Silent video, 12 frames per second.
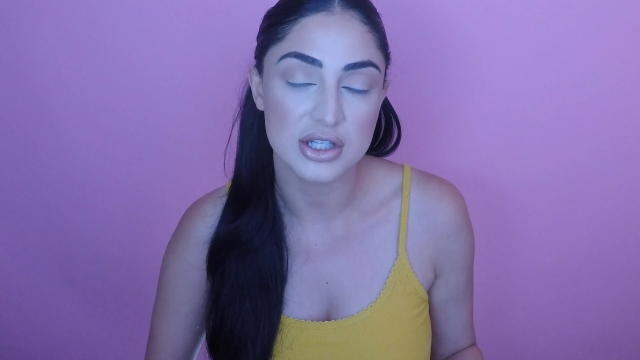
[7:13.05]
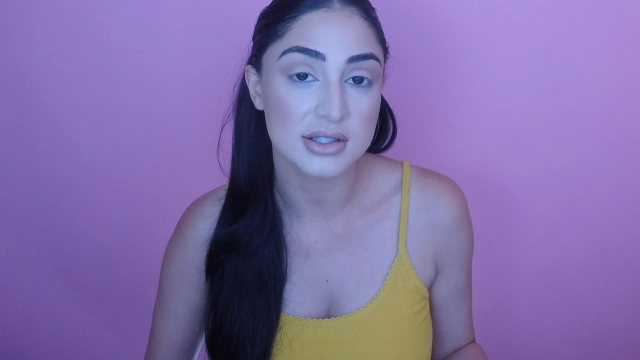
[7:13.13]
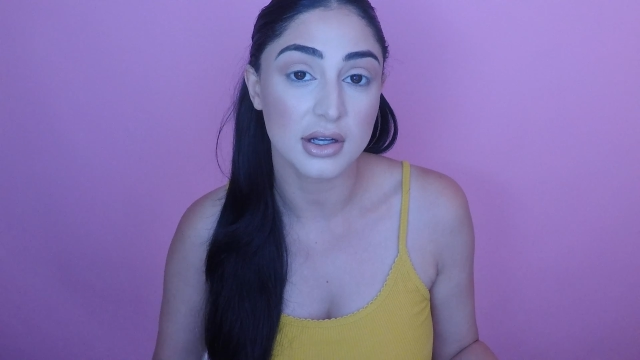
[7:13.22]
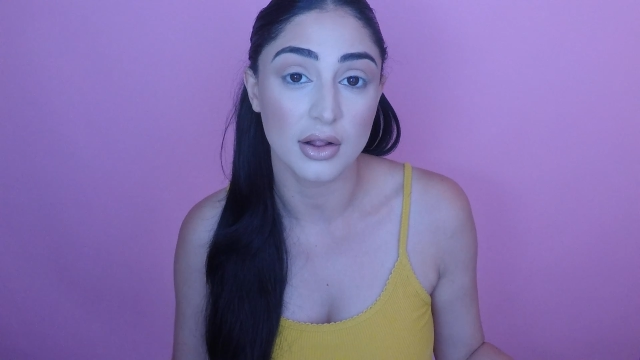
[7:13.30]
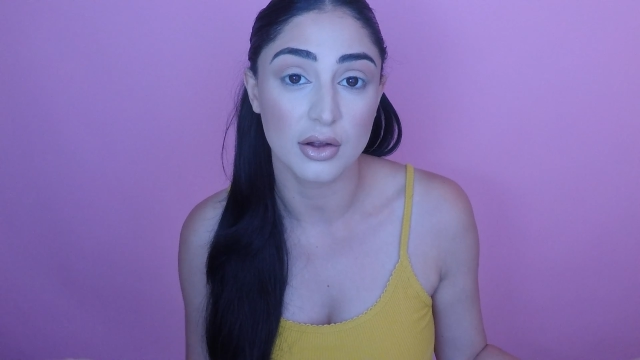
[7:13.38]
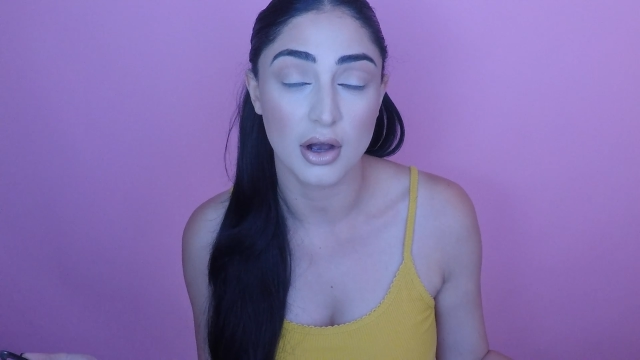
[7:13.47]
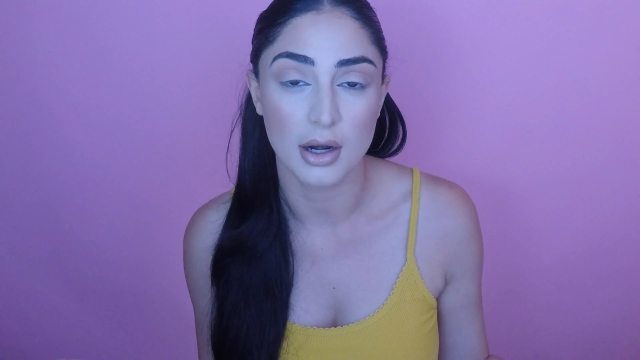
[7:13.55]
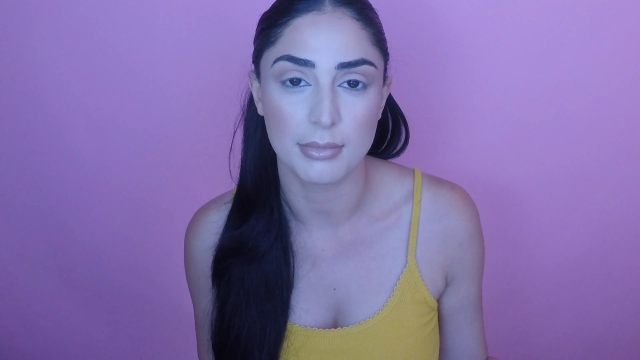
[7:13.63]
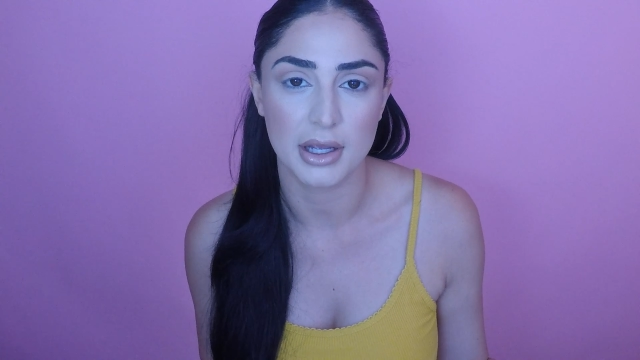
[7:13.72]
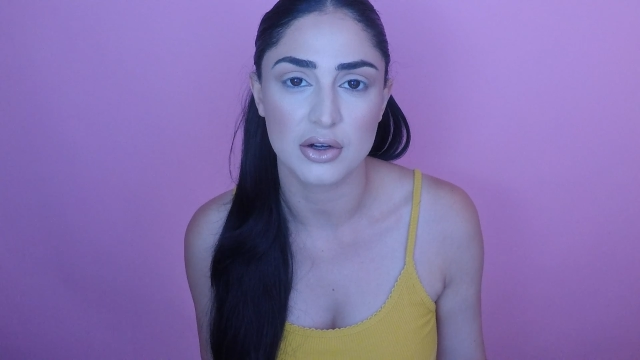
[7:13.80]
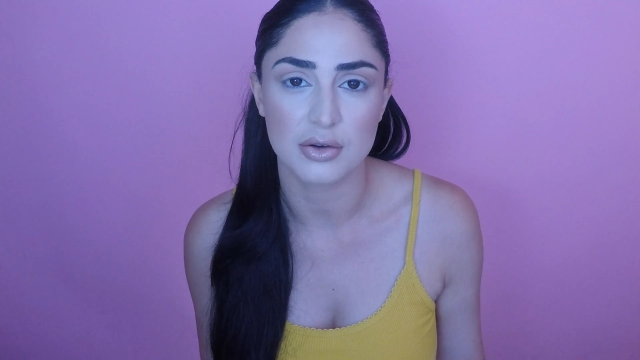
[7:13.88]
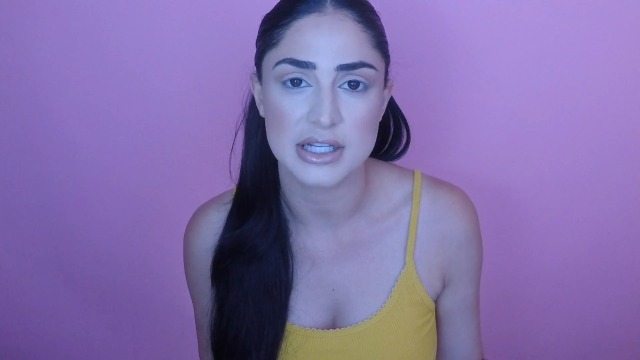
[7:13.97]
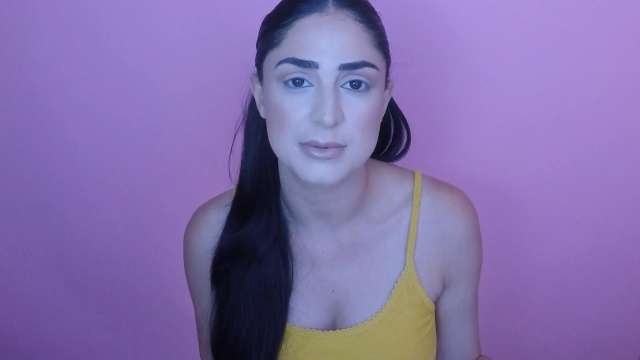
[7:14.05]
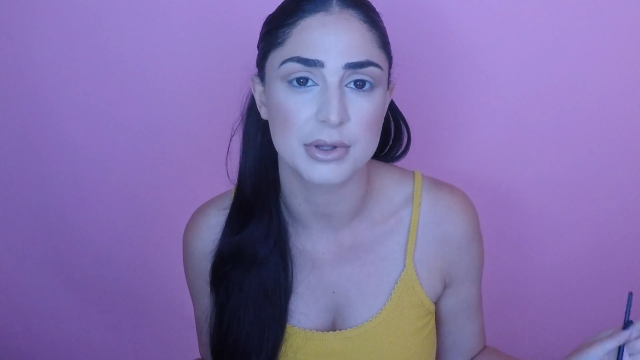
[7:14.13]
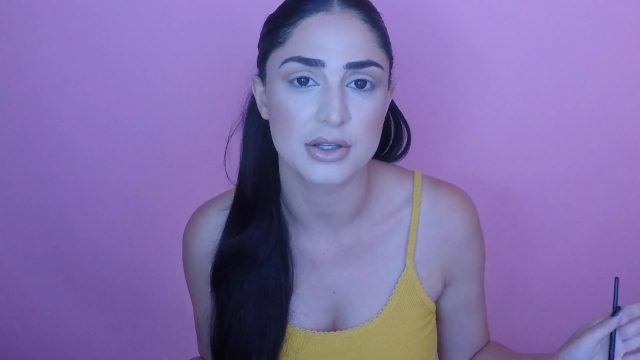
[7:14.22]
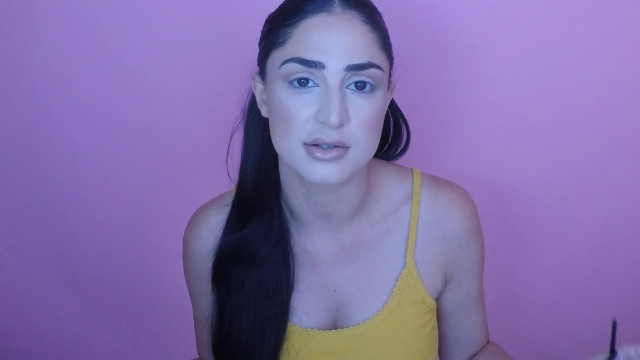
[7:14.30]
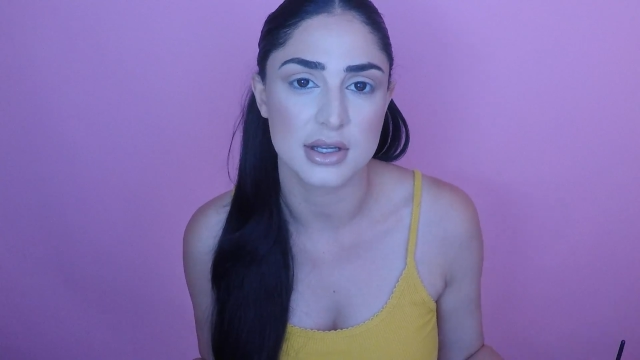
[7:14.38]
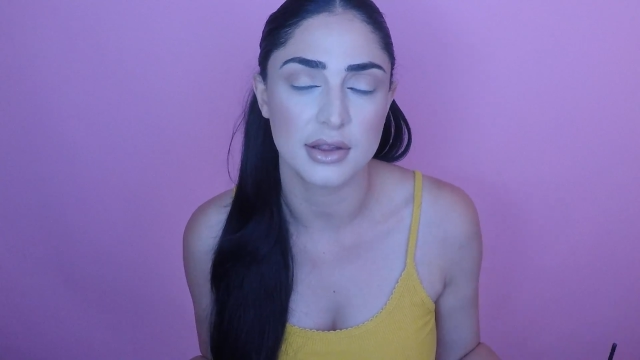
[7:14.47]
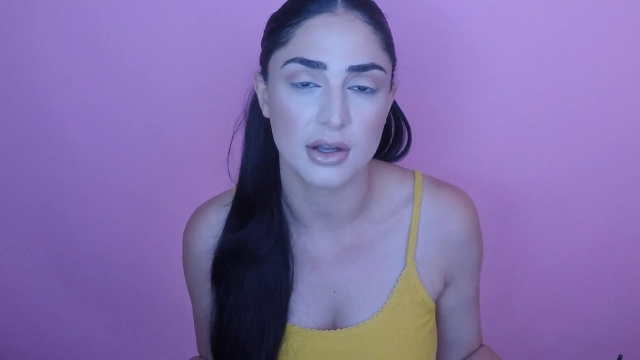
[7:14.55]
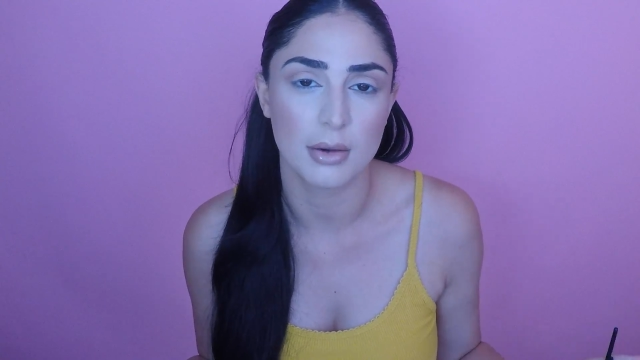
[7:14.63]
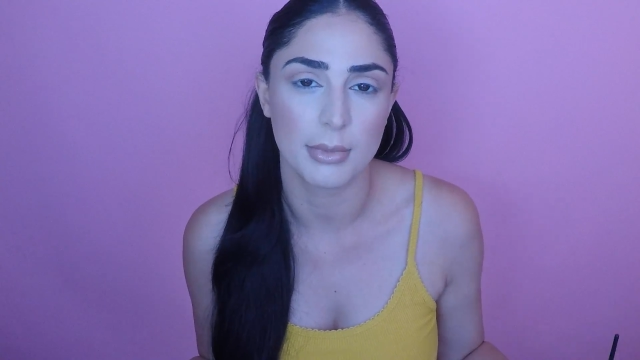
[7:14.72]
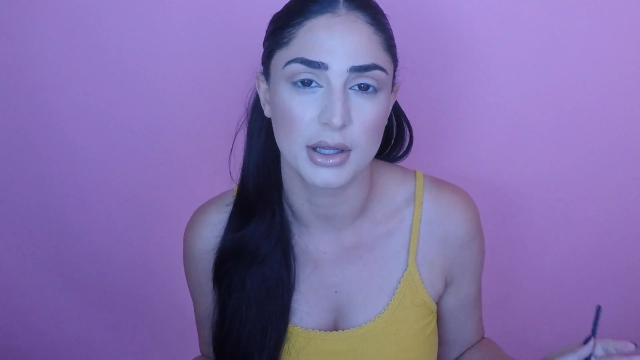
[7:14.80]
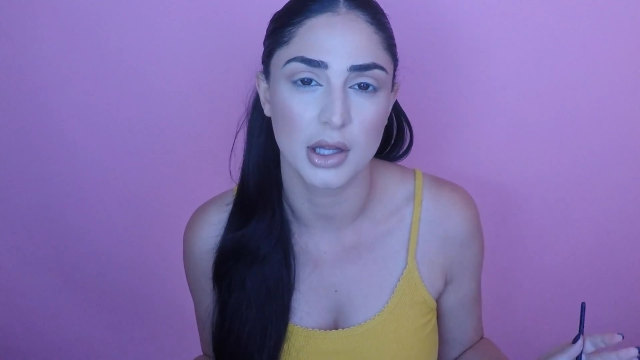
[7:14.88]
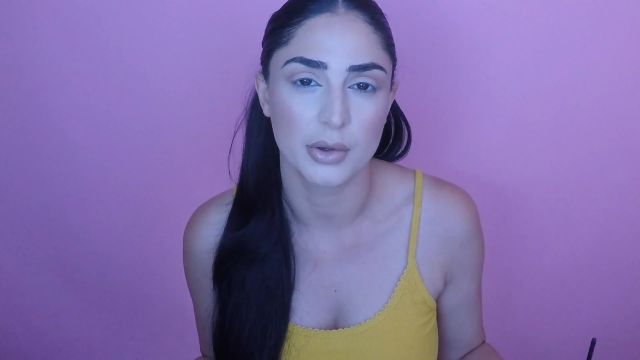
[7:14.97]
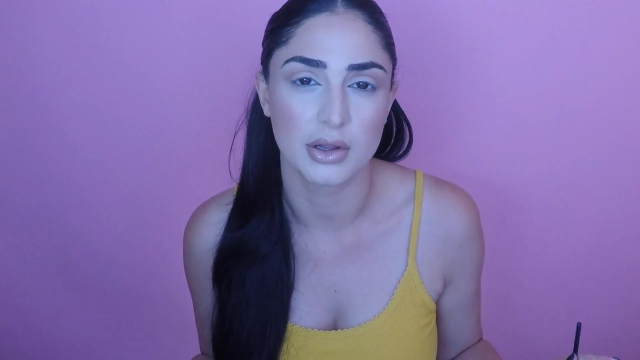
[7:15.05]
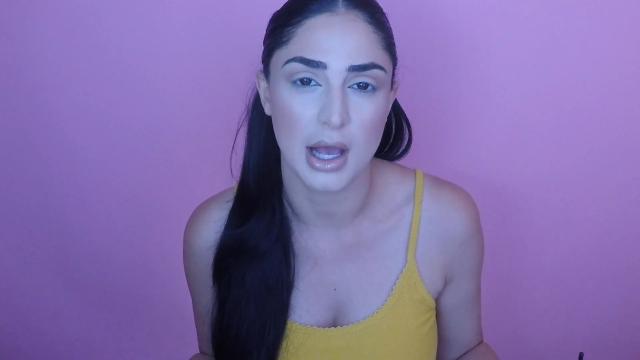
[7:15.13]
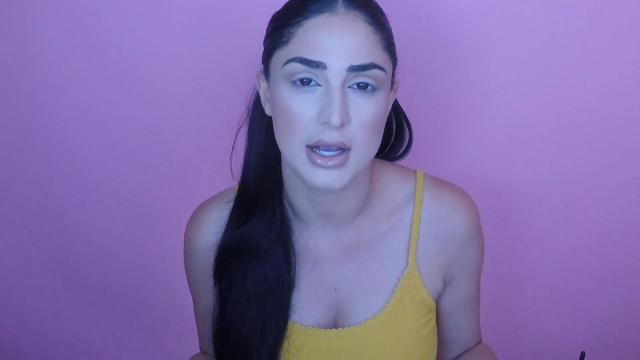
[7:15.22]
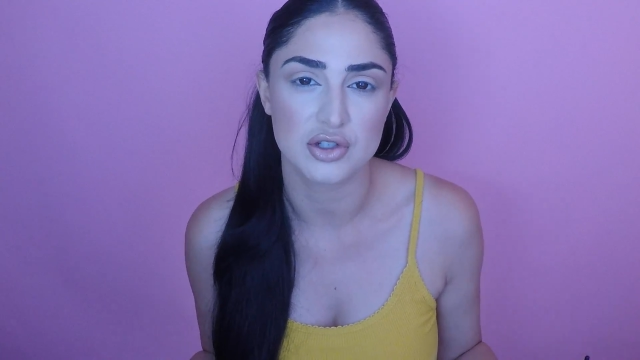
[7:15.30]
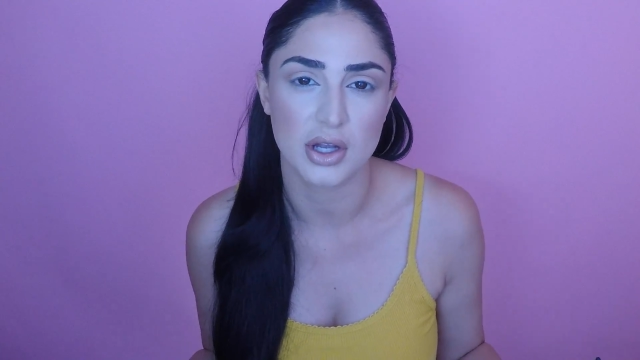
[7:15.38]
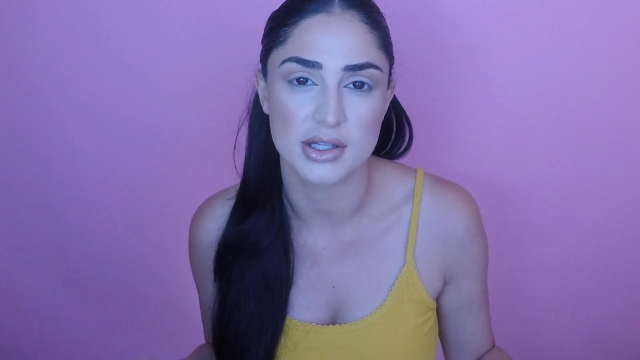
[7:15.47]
color on my crease, but there's nothing on my lower lash line.